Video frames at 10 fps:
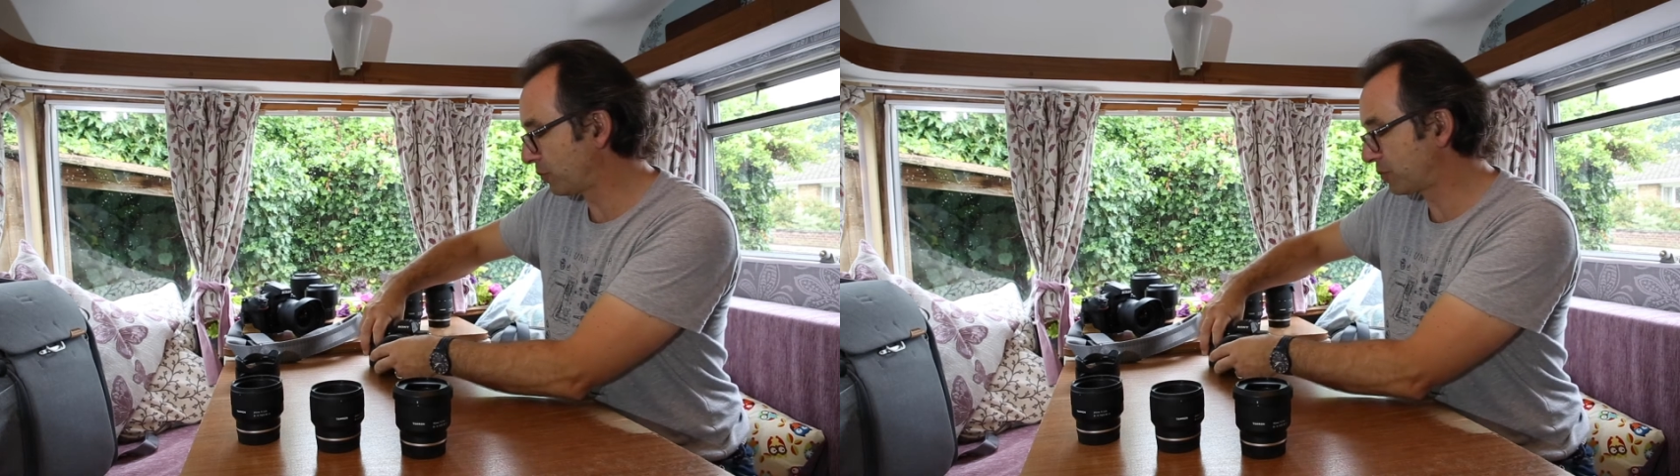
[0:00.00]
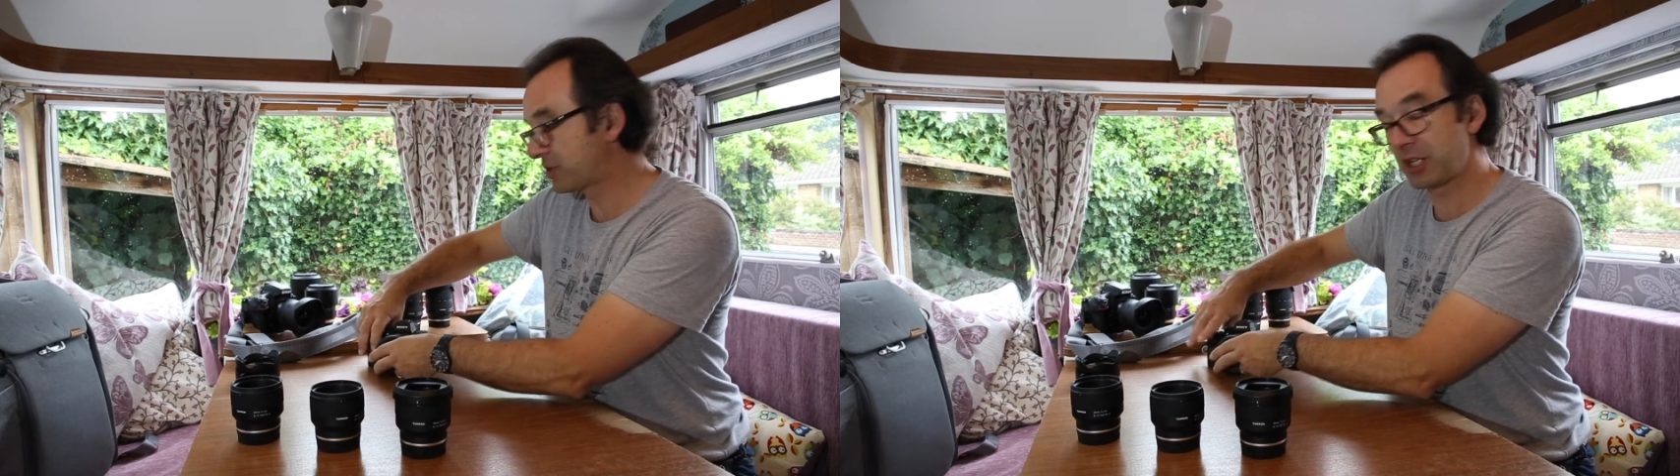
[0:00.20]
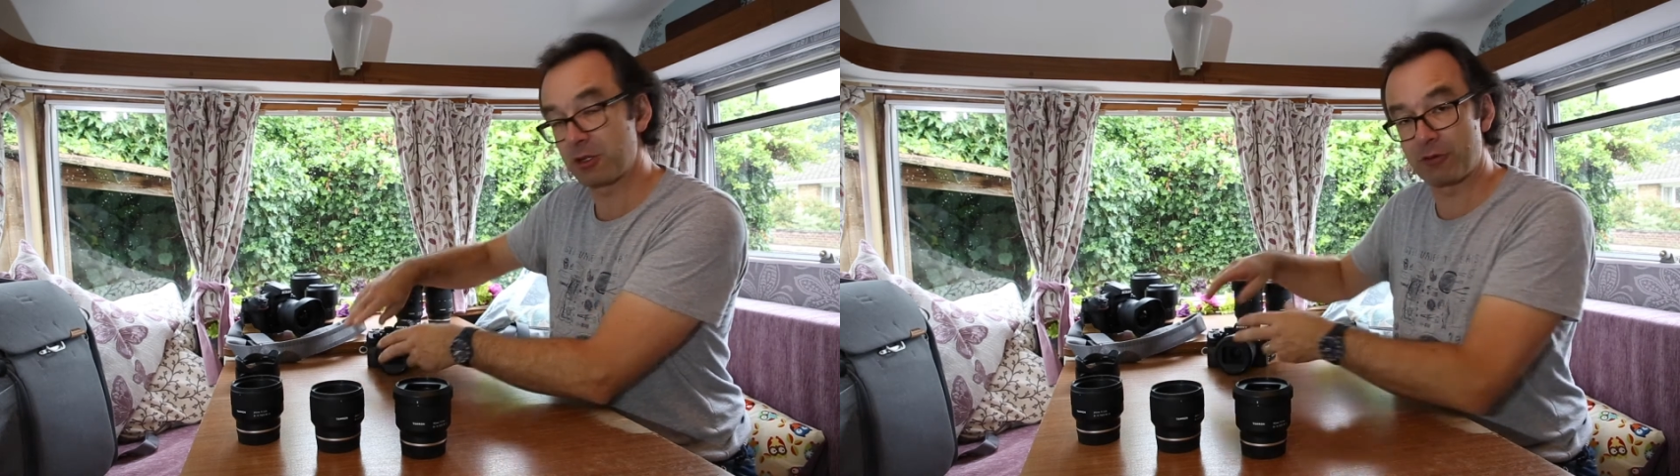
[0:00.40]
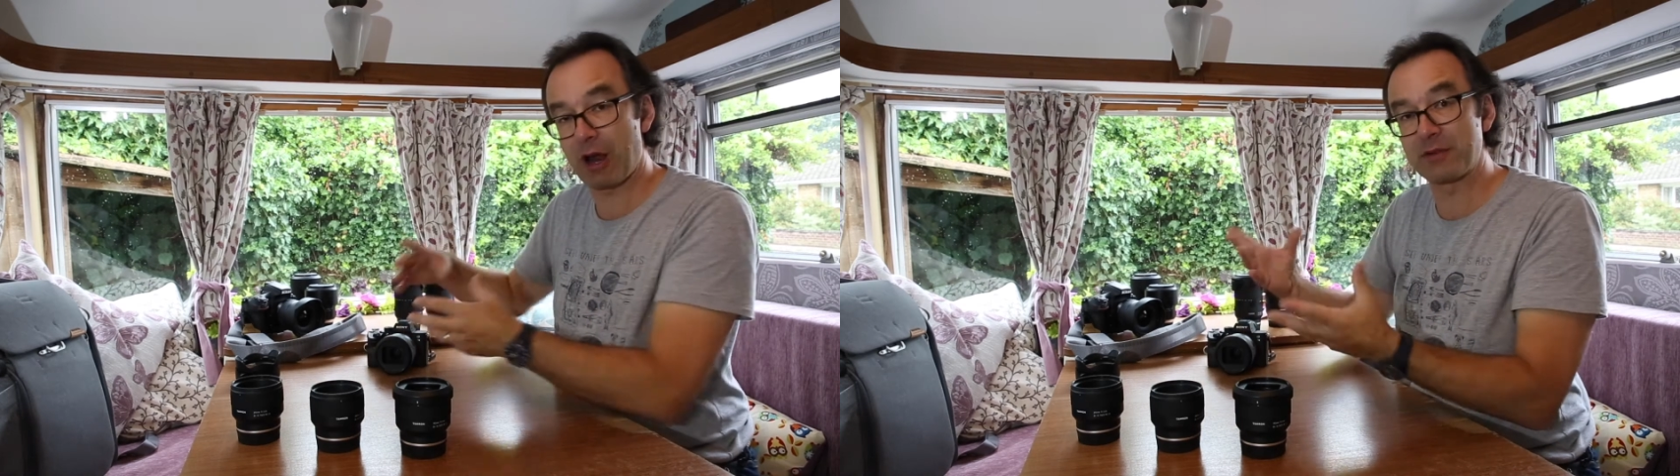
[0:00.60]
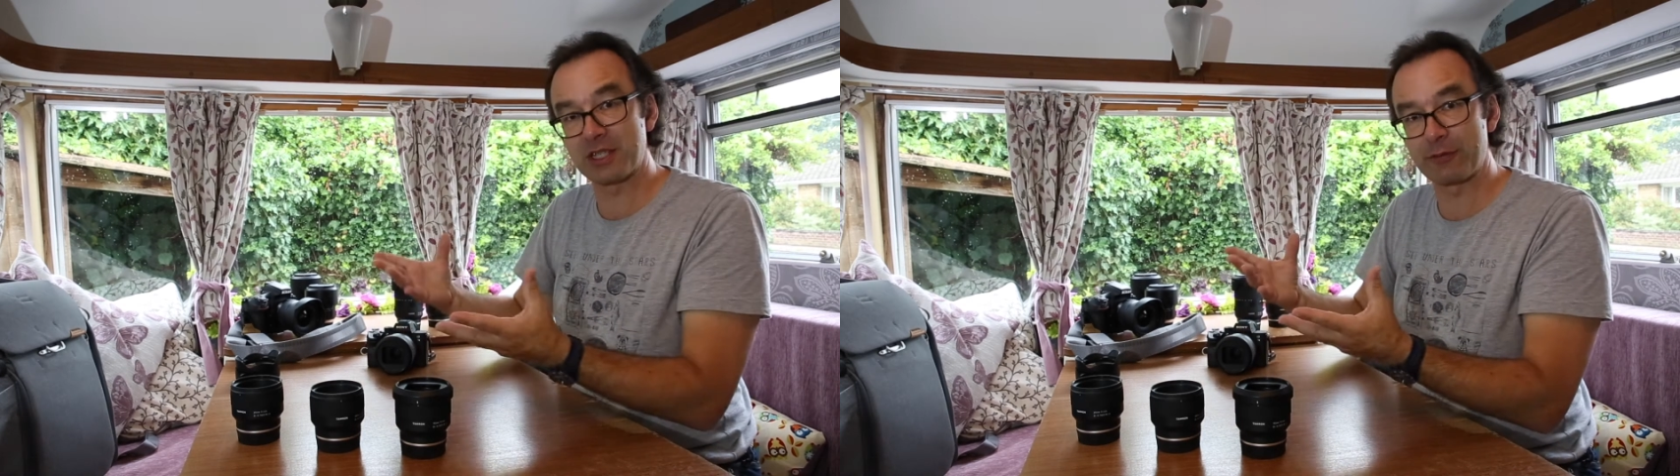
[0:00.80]
centre of
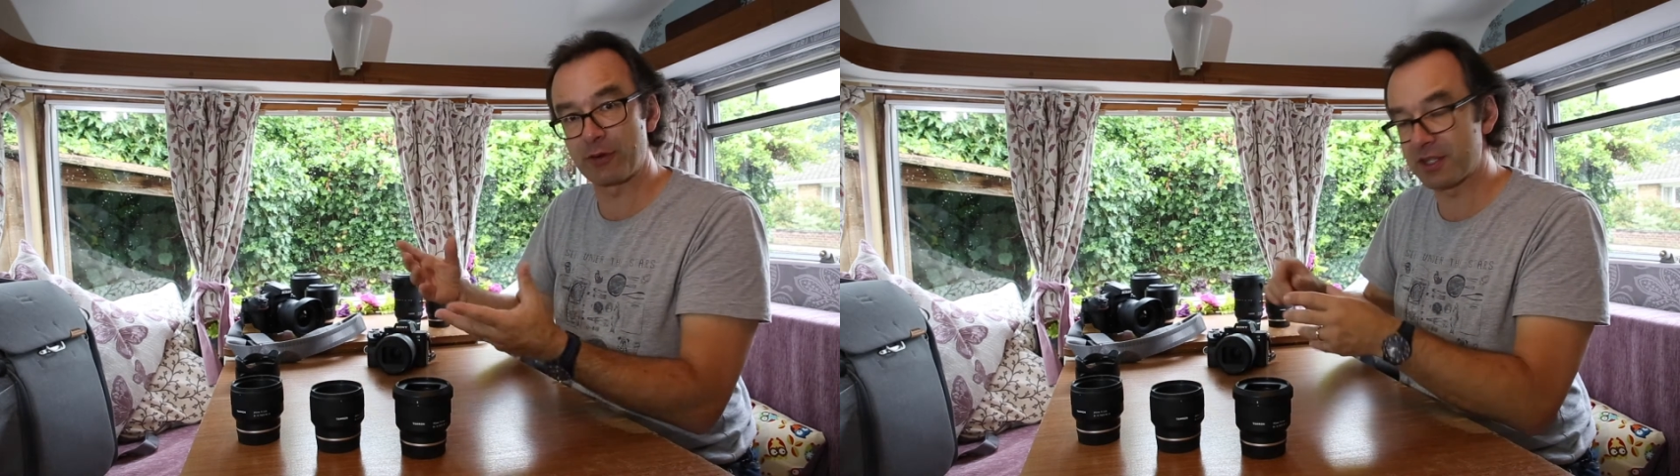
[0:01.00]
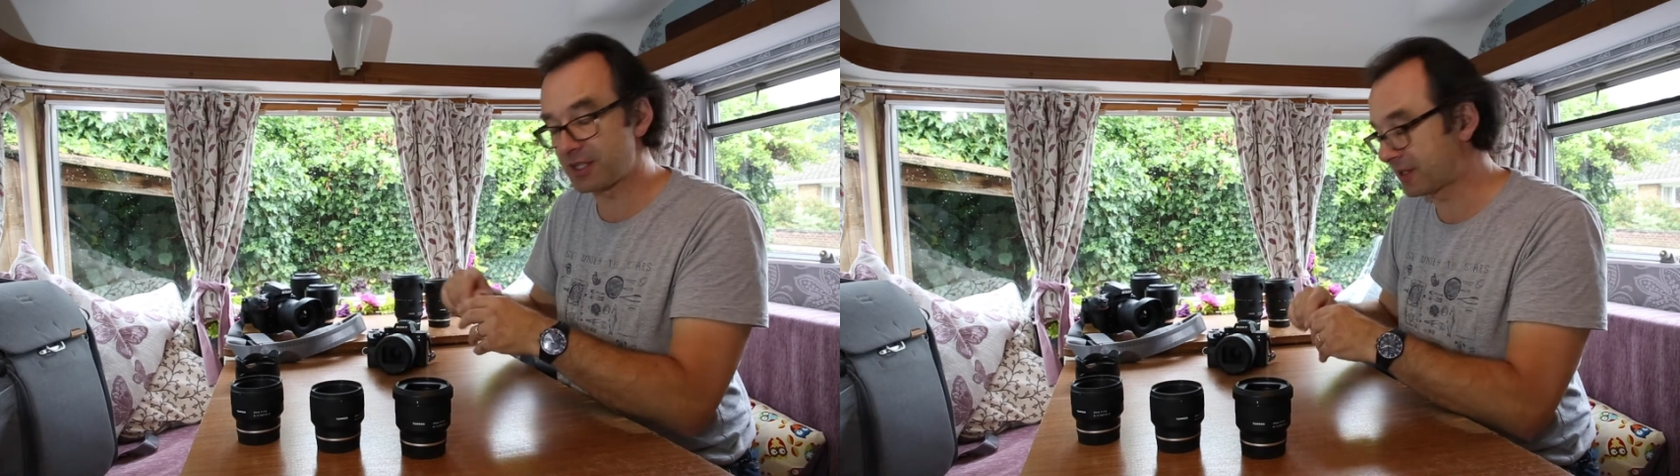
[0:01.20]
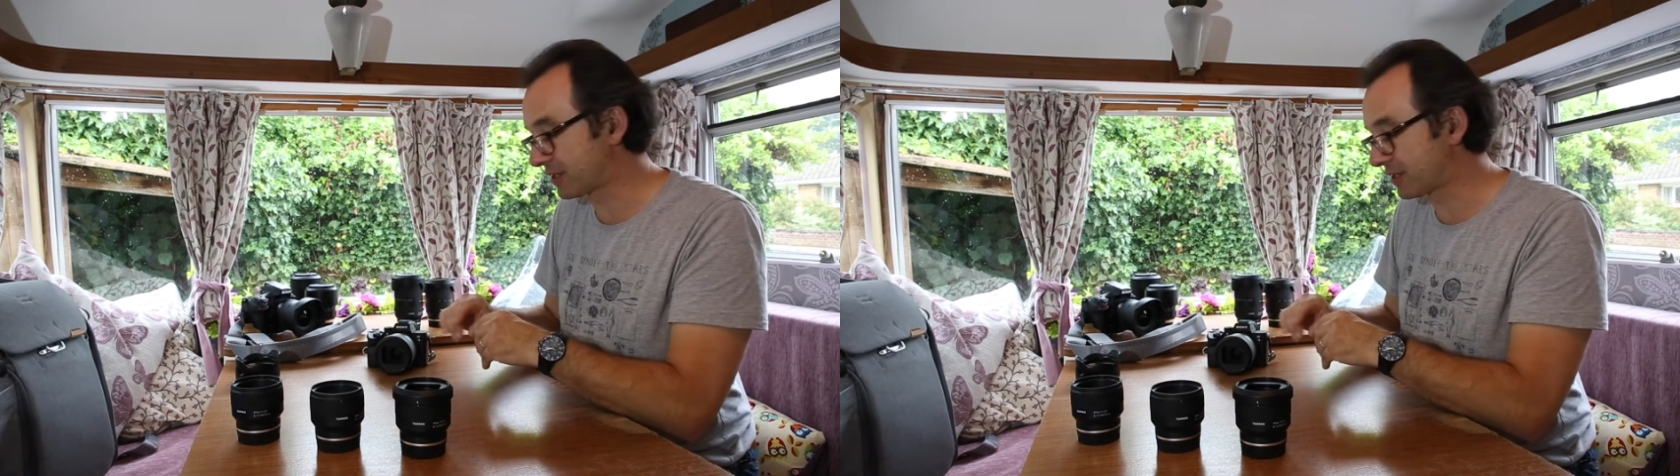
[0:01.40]
gravity, for instance.